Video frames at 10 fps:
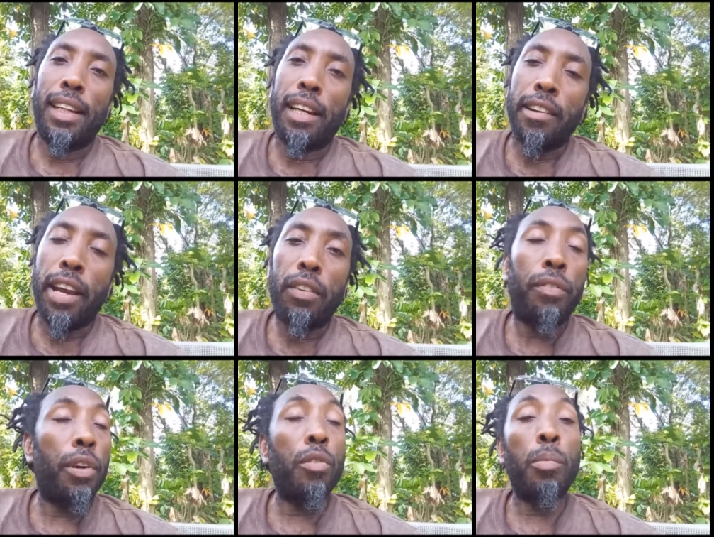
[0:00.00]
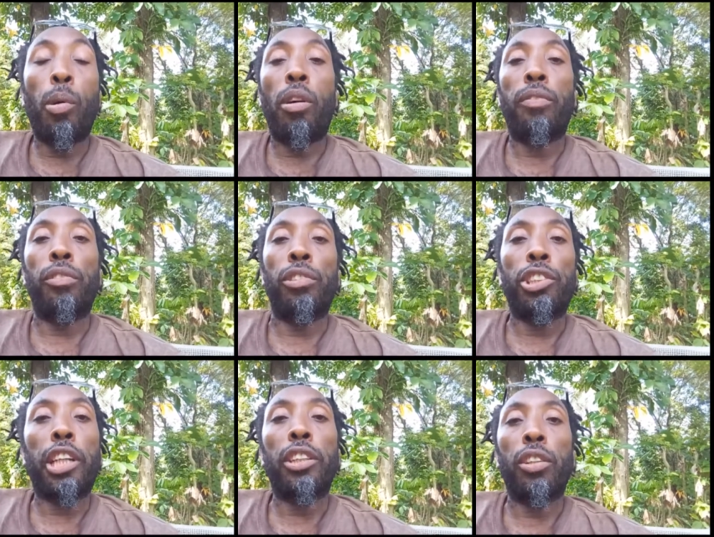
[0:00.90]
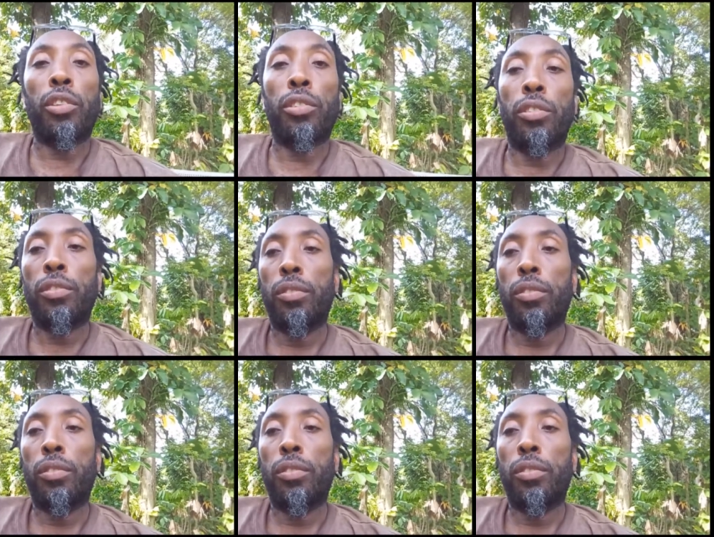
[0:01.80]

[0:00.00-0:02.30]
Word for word: all right very powerful check it out